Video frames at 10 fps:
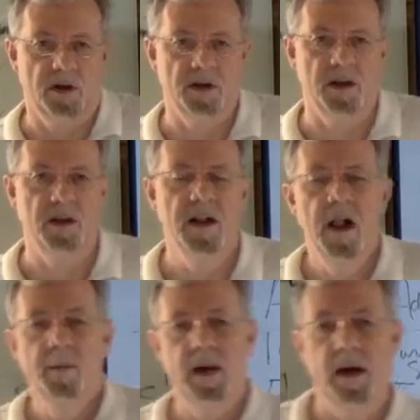Can you see that?
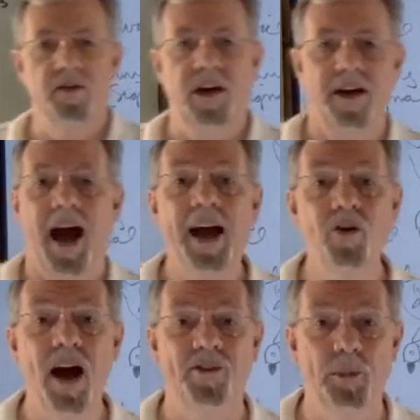Because uh, I
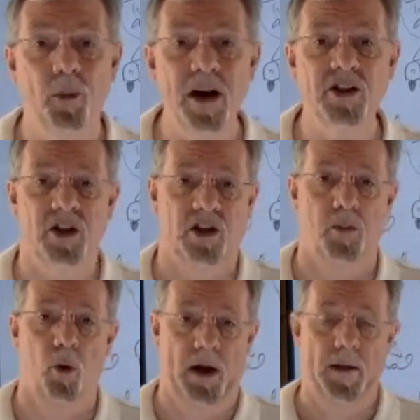don't have to preach
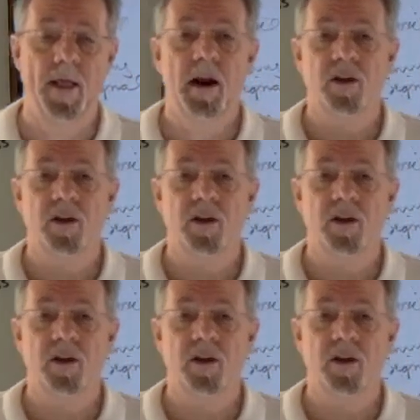this morning.